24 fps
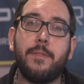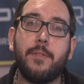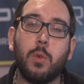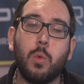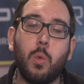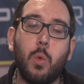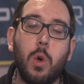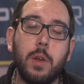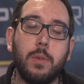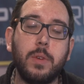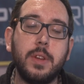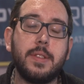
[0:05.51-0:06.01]
for
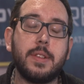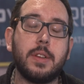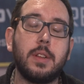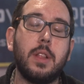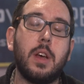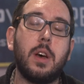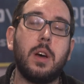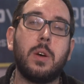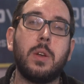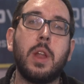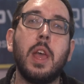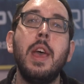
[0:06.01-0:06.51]
one reason
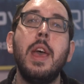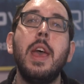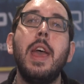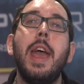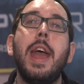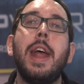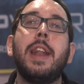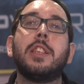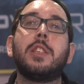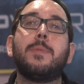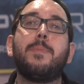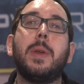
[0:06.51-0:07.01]
alone,
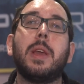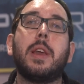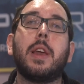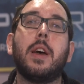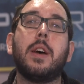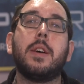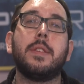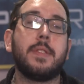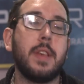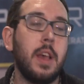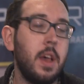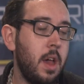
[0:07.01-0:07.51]
and it's
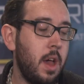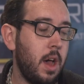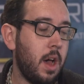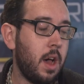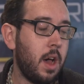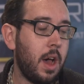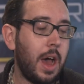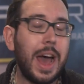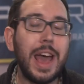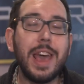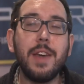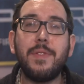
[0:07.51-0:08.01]
because
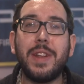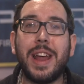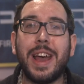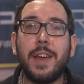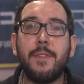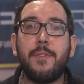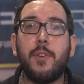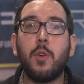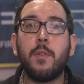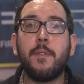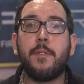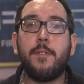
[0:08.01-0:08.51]
uh, I have an
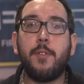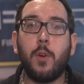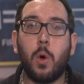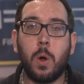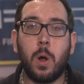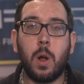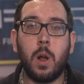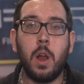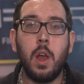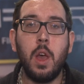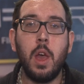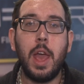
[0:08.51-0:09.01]
iPhone
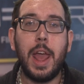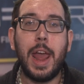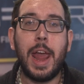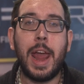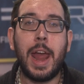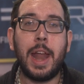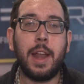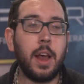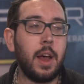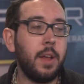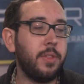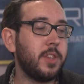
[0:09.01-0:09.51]
4,
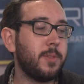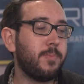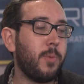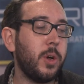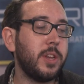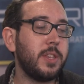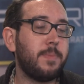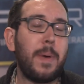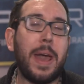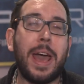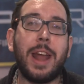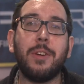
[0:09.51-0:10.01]
and uh, this
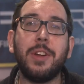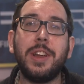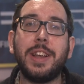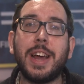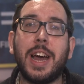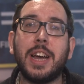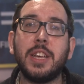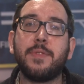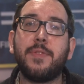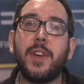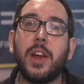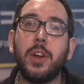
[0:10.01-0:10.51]
boy's battery
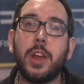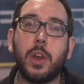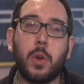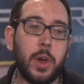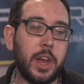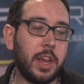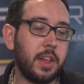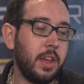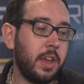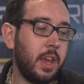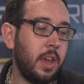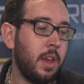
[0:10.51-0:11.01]
dies very
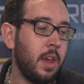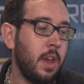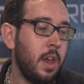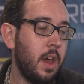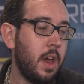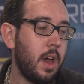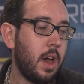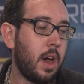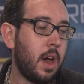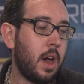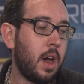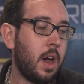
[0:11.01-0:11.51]
quickly.
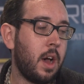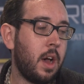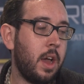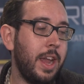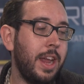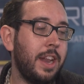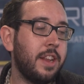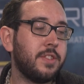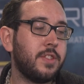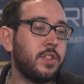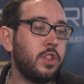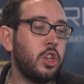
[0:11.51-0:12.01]
Uh,
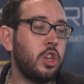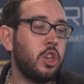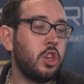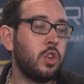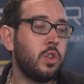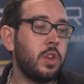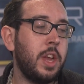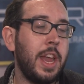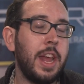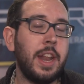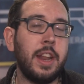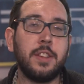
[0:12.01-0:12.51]
it is
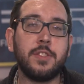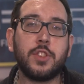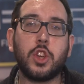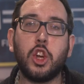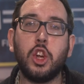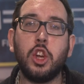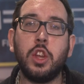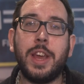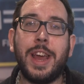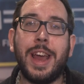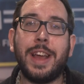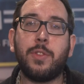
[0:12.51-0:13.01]
noon and it is
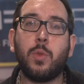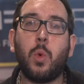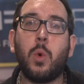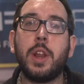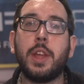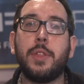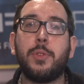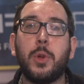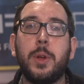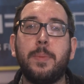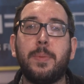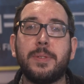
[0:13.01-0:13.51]
currently at
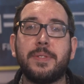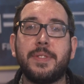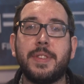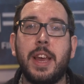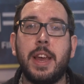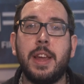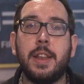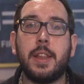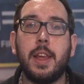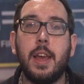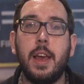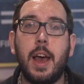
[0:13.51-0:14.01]

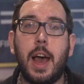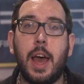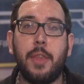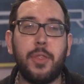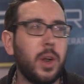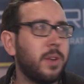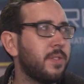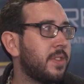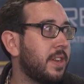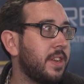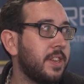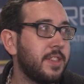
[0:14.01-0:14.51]
23%. I thought
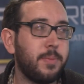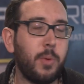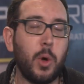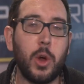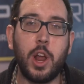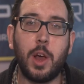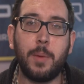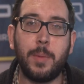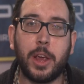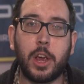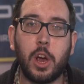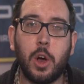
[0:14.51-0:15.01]
I was gonna
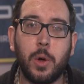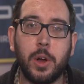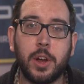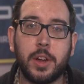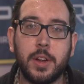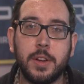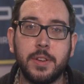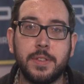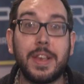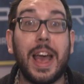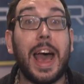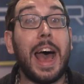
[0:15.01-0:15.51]
disappoint all my
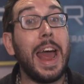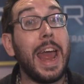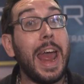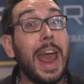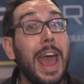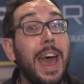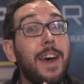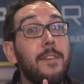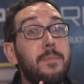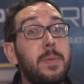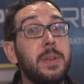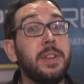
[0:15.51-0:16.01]
coworkers. I
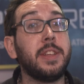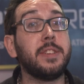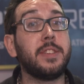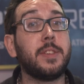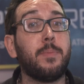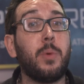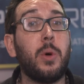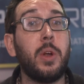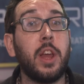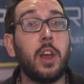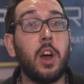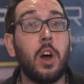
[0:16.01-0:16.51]
have been
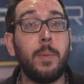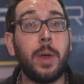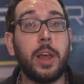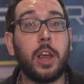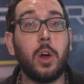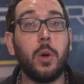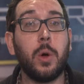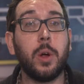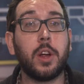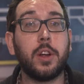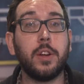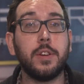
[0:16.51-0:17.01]
disappointing all my
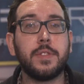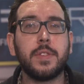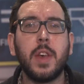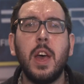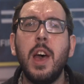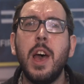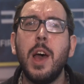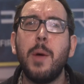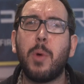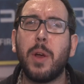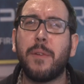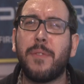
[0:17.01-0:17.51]
coworkers.
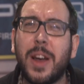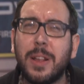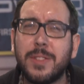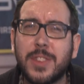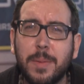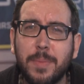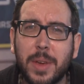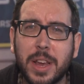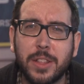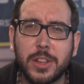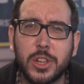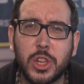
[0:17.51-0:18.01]
We found
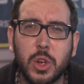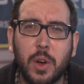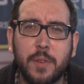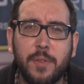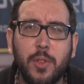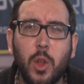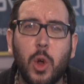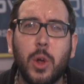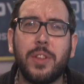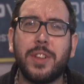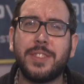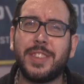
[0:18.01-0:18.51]
something on the show
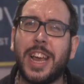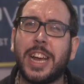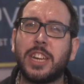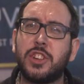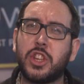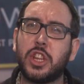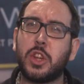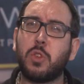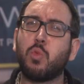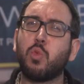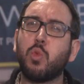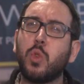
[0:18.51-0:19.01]
floor that's
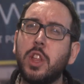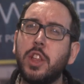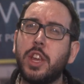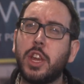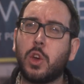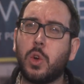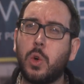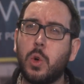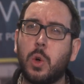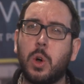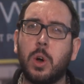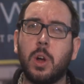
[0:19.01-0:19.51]
actually really
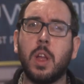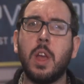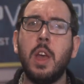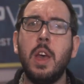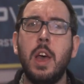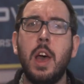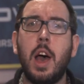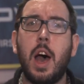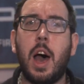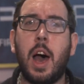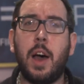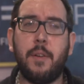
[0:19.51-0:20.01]
cool
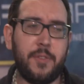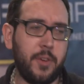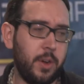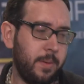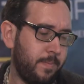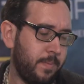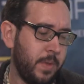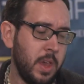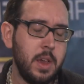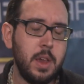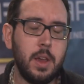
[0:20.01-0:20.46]
uh, for